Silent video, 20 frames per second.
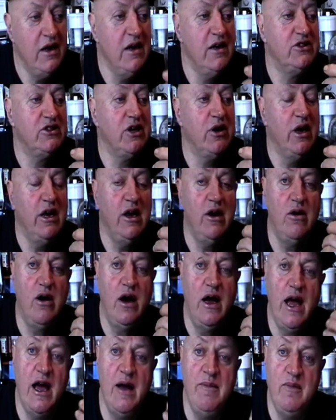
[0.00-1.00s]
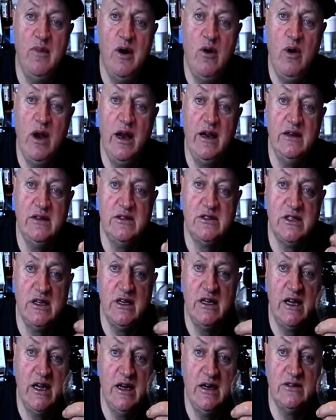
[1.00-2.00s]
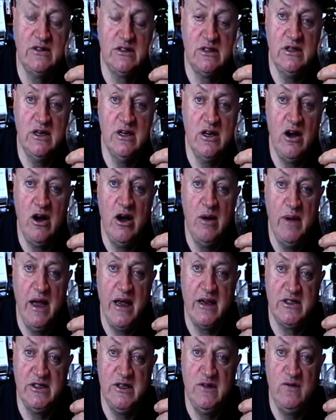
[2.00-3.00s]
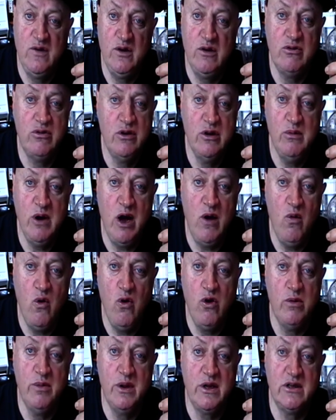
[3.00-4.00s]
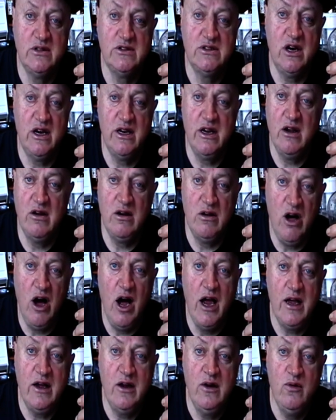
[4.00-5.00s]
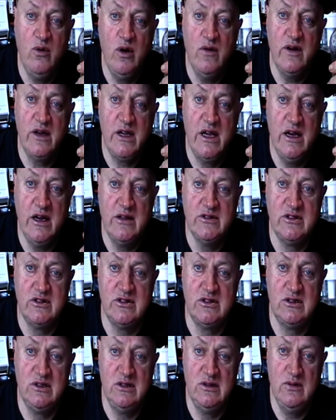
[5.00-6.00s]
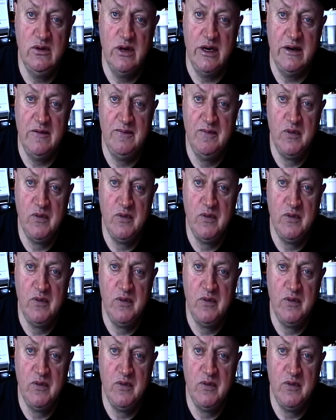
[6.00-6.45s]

So here I am, a Wellington City Councillor, and I'm actually filtering my water because I don't like what the council's delivering.